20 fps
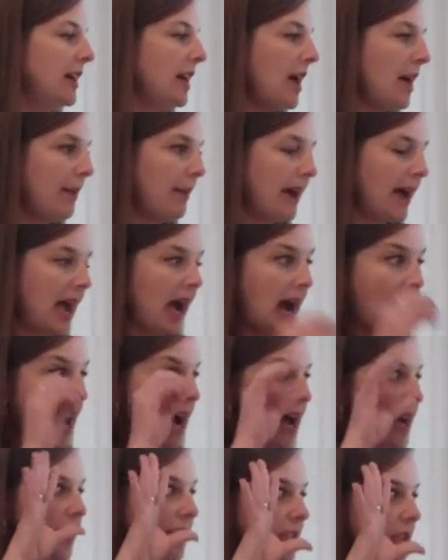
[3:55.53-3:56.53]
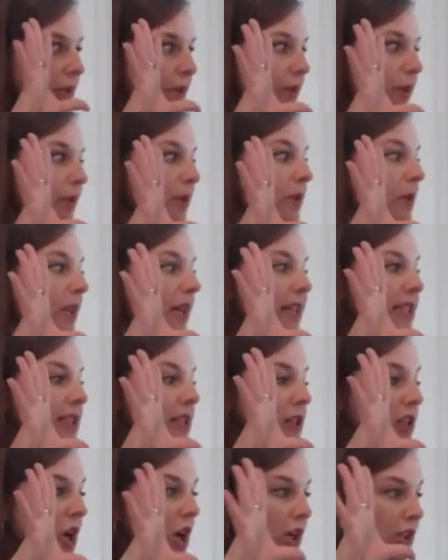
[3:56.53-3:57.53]
My eyes were like
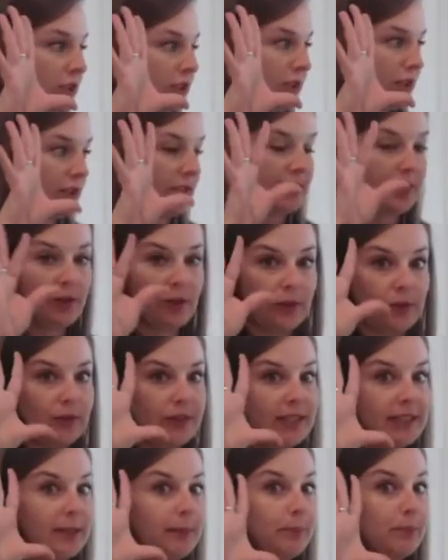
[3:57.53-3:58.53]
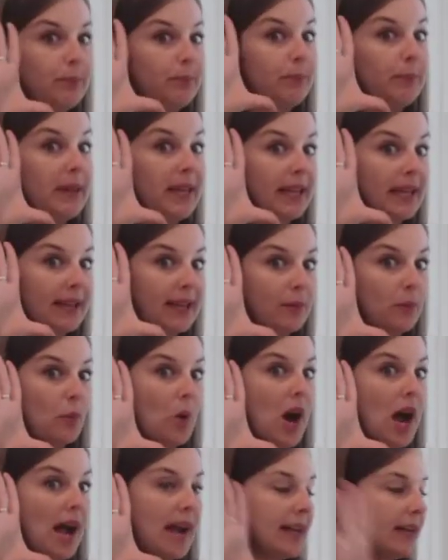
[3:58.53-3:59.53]
saucers. They were really big and
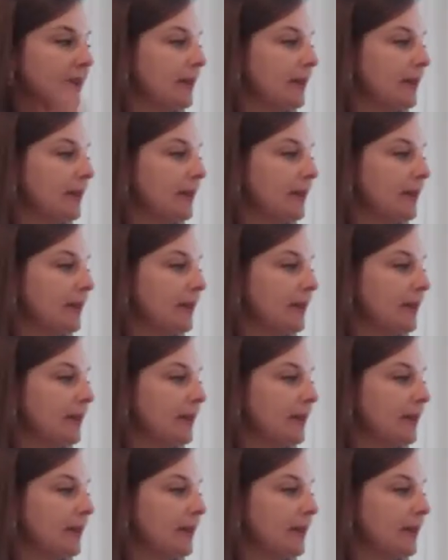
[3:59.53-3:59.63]
wide.